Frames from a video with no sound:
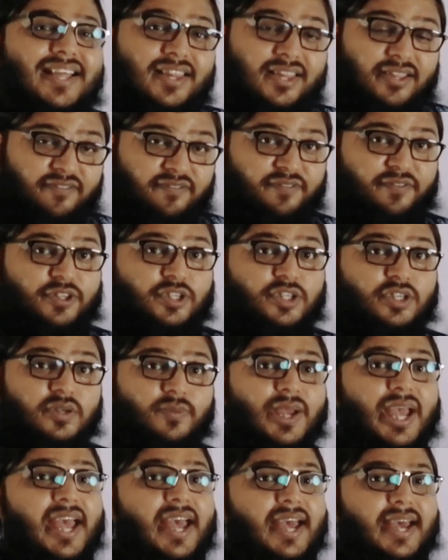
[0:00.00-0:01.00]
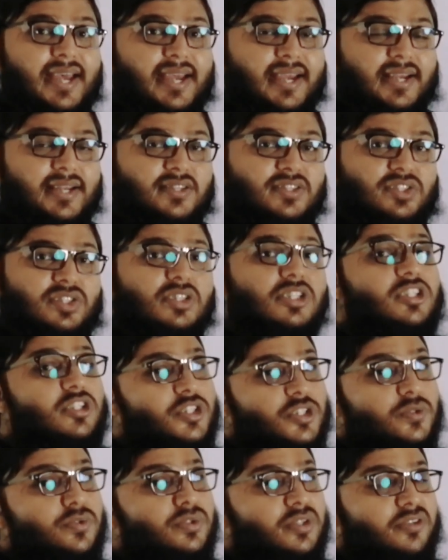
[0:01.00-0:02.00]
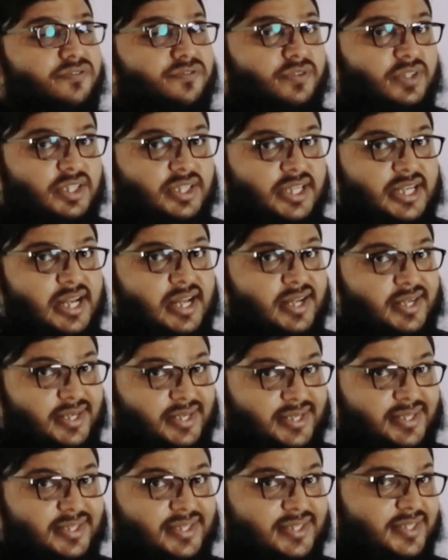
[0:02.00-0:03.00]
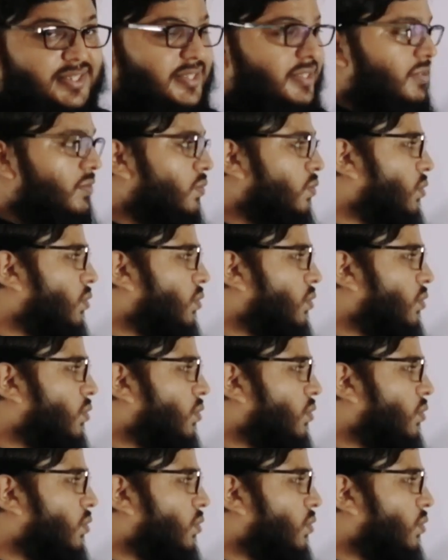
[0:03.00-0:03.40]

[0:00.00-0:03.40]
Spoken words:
the verb has two different kinds.